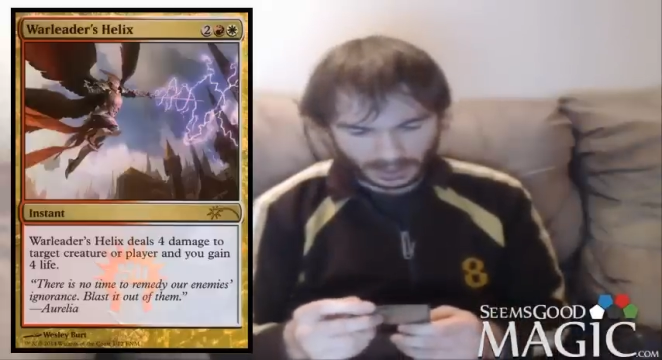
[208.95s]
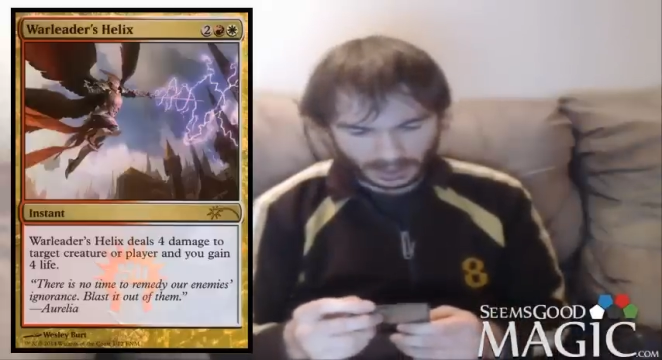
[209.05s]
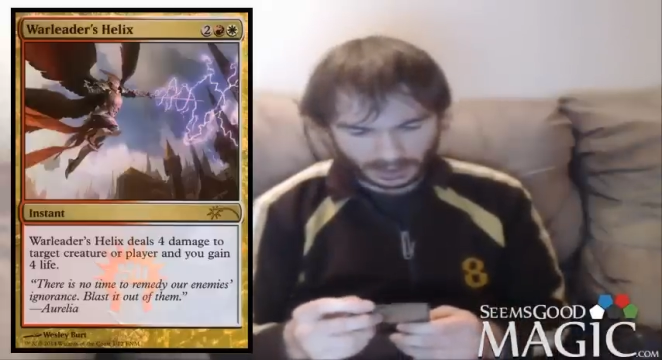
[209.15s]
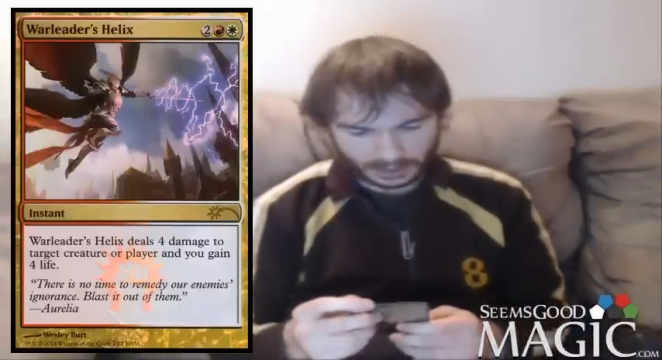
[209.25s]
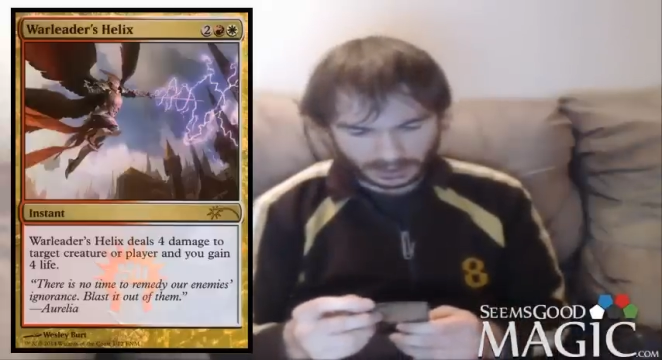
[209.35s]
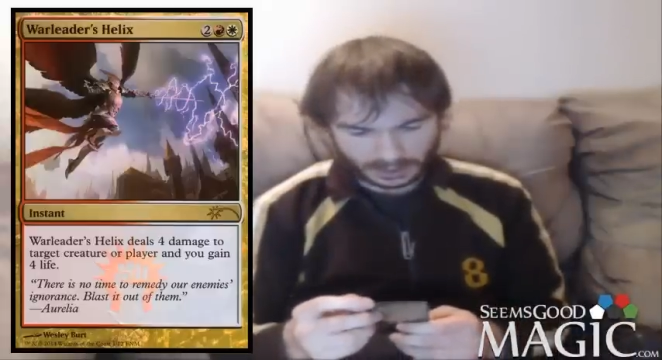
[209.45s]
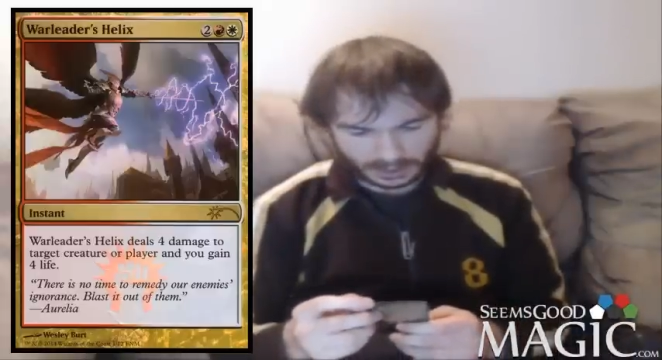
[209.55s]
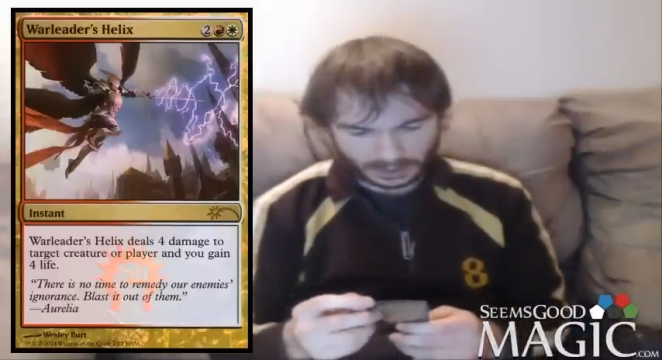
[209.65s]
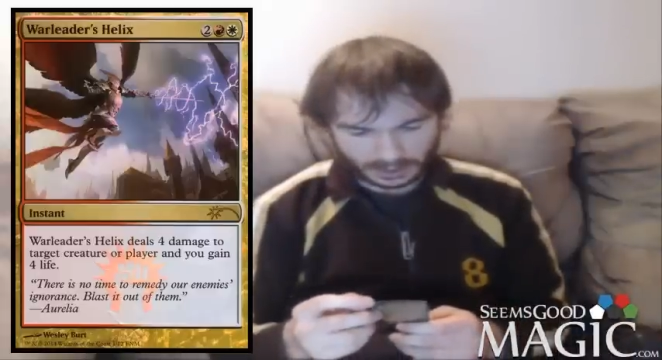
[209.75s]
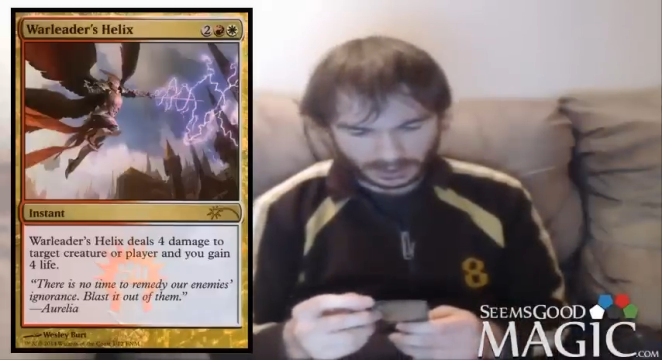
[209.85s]
and
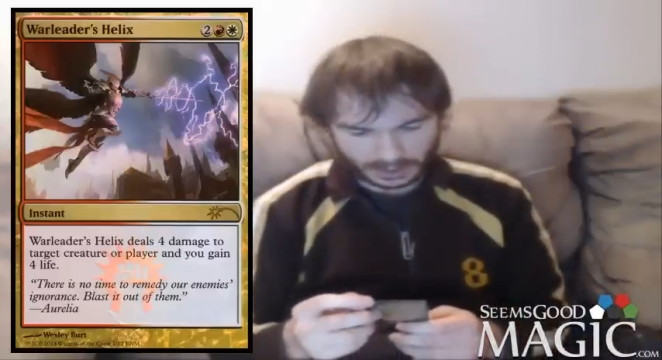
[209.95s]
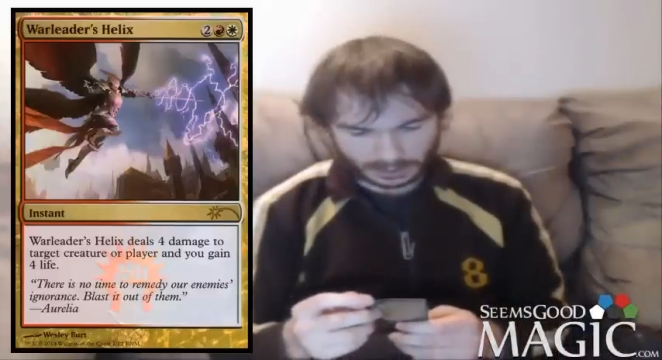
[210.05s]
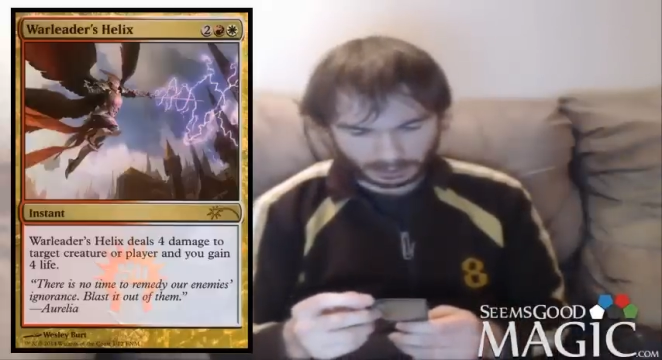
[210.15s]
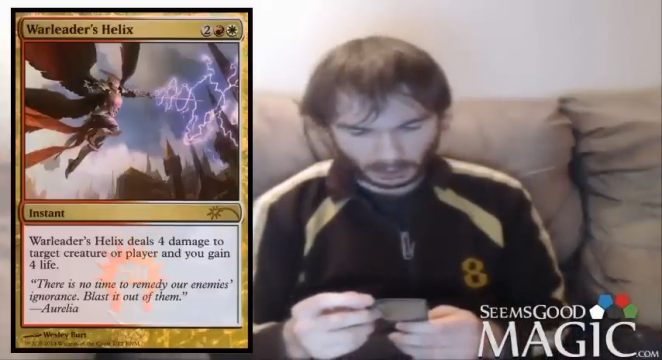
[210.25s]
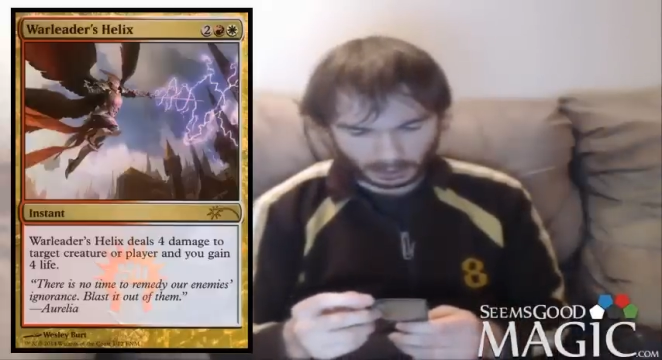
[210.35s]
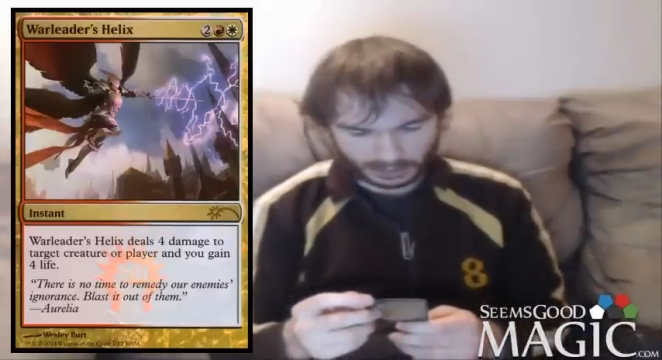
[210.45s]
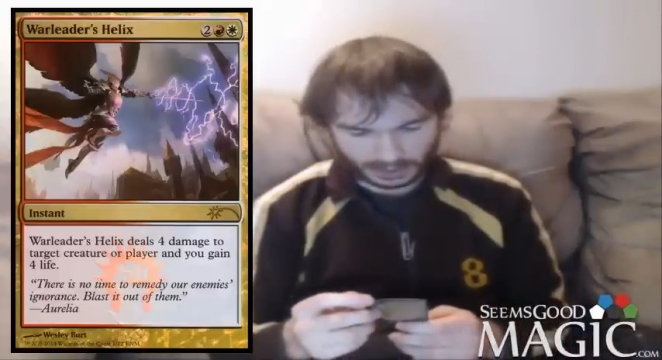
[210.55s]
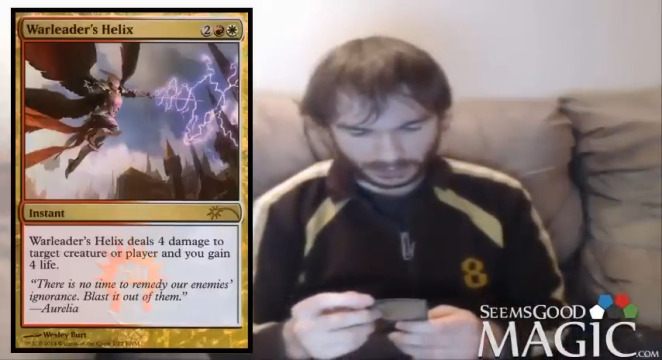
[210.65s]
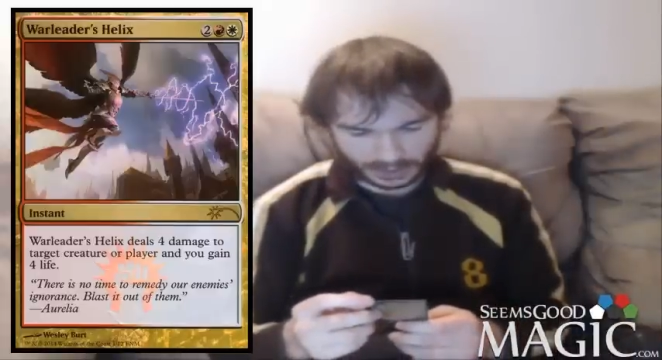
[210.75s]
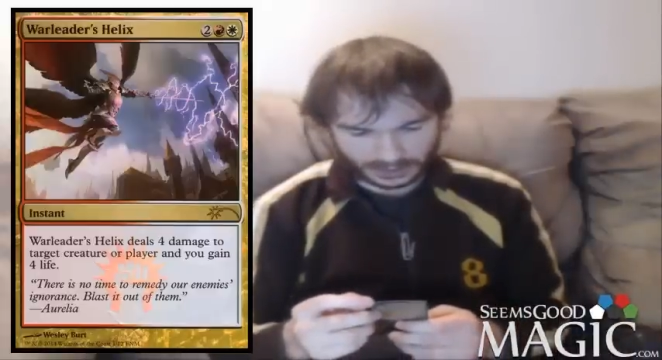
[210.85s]
uh, this
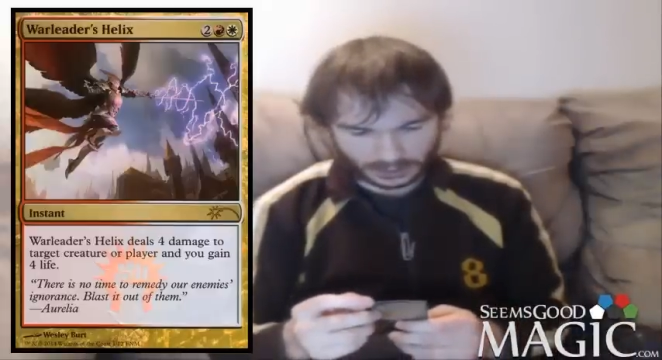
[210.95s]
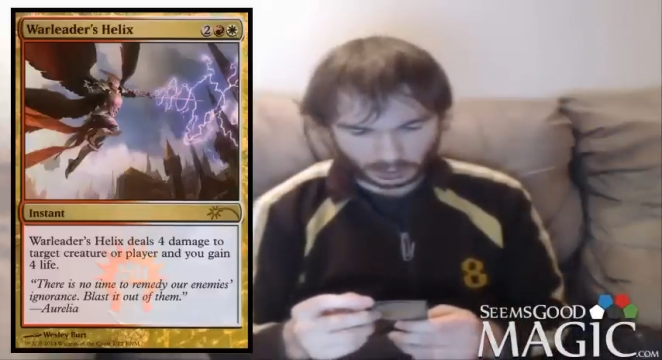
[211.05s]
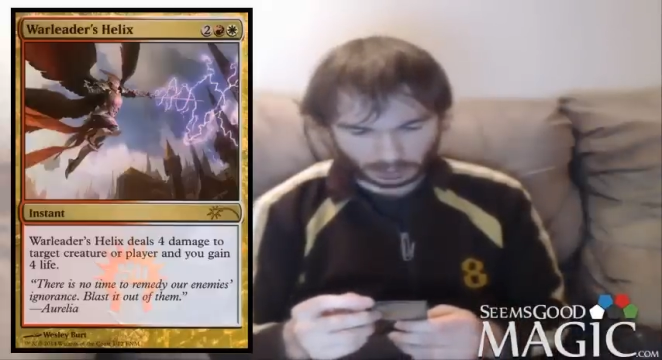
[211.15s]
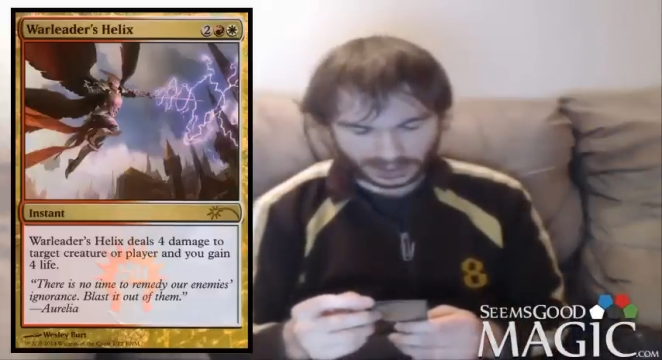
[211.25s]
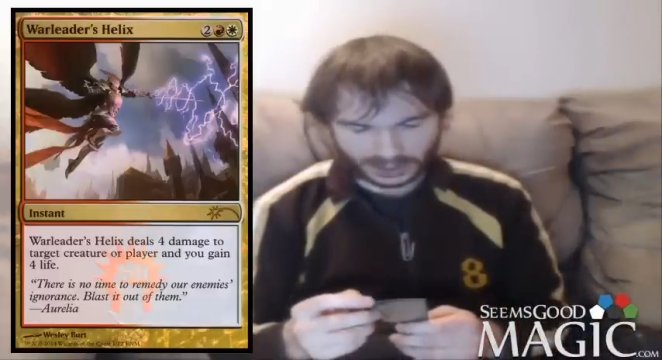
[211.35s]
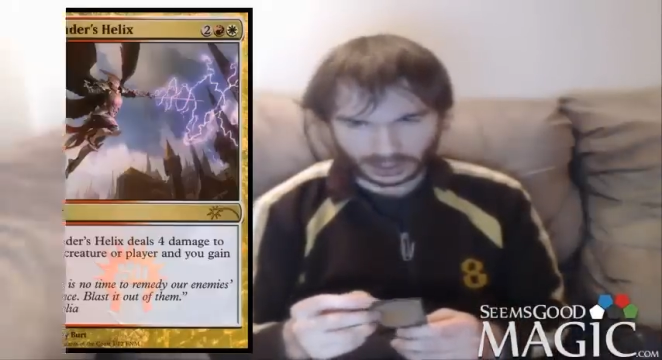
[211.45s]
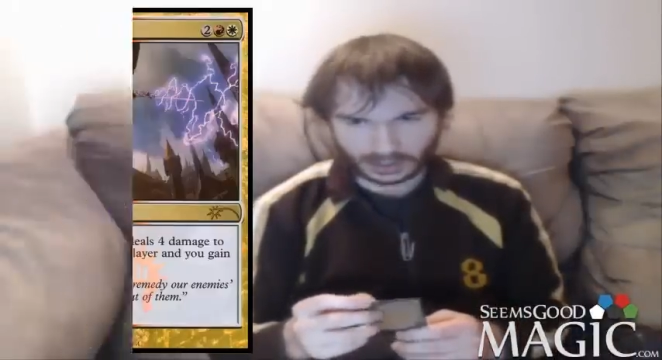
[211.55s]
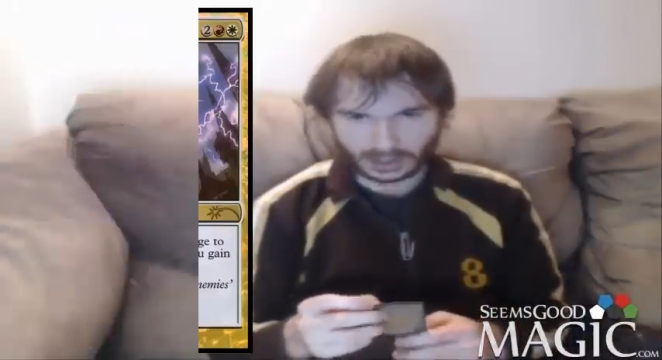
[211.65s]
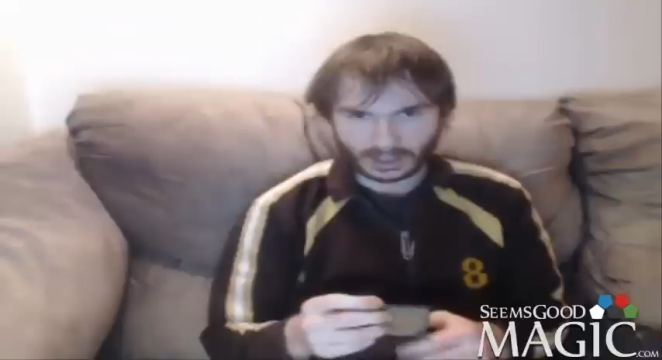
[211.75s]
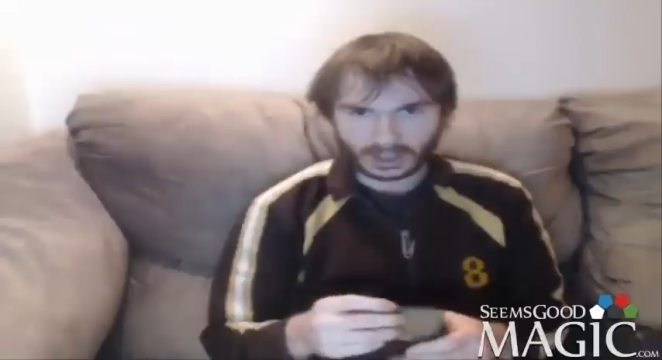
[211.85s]
promo definitely has a cool
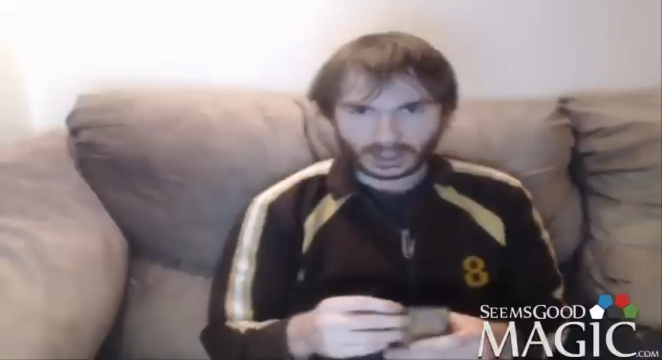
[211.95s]
picture.